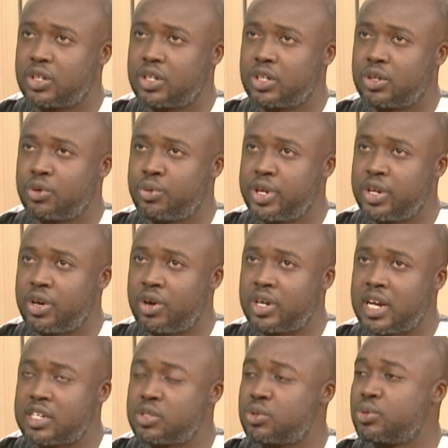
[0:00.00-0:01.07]
we
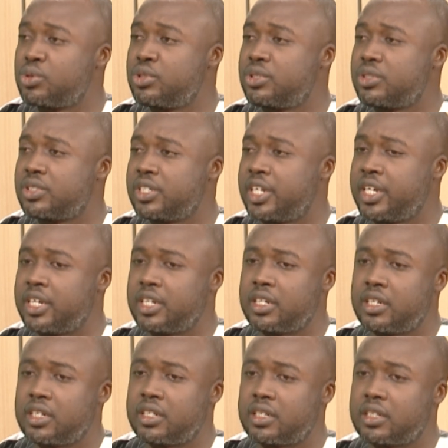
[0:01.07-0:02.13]
understood
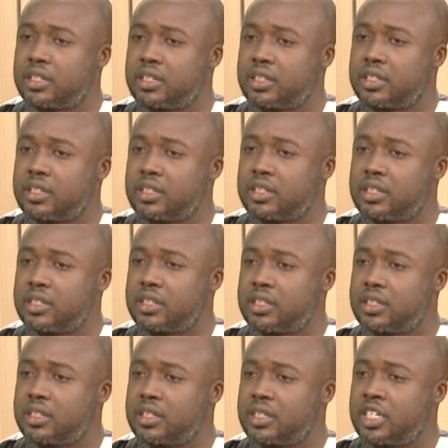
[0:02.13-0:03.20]
the
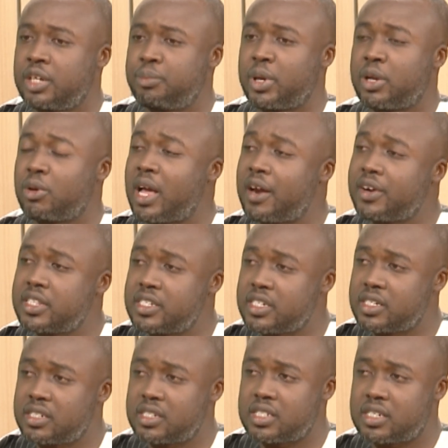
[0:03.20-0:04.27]

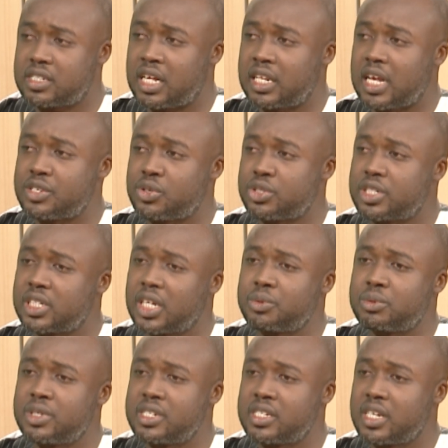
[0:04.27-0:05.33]
peculiarities that are associated
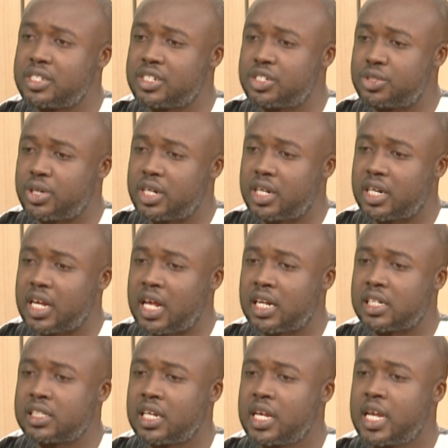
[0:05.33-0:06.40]
with residency training,
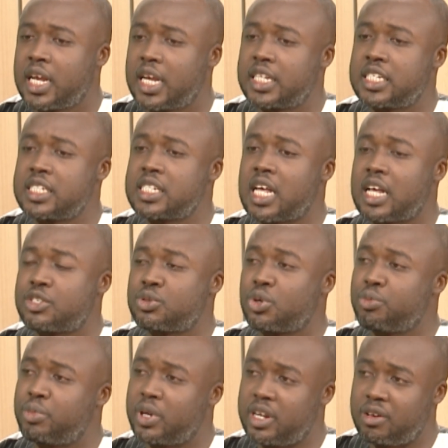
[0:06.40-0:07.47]
and it is our
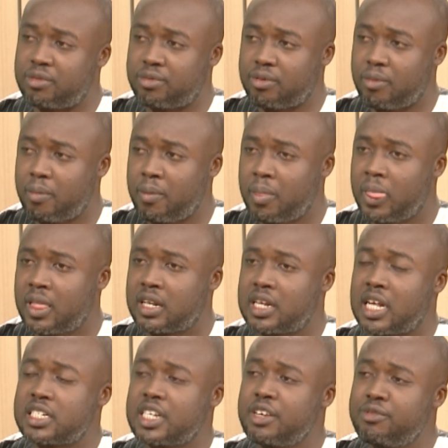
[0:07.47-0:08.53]
strong belief
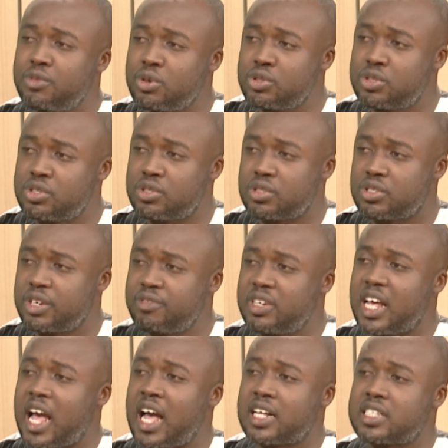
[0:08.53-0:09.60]
that if
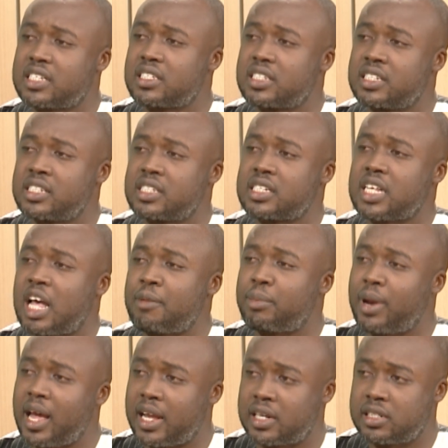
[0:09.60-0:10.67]
the act is
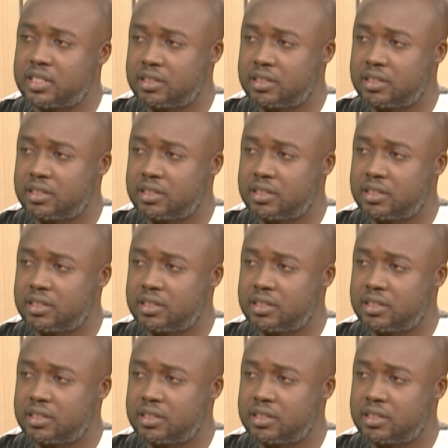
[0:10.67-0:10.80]
applied